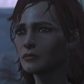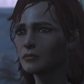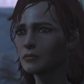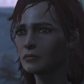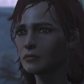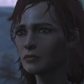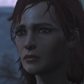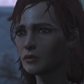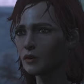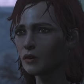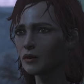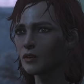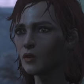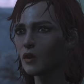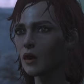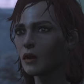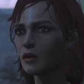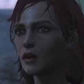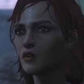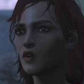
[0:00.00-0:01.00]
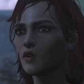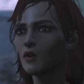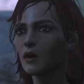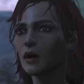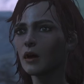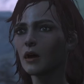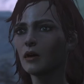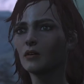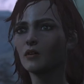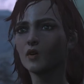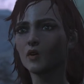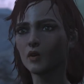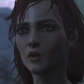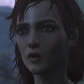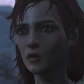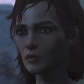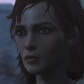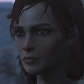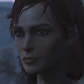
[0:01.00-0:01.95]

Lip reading: There's only one other way I know,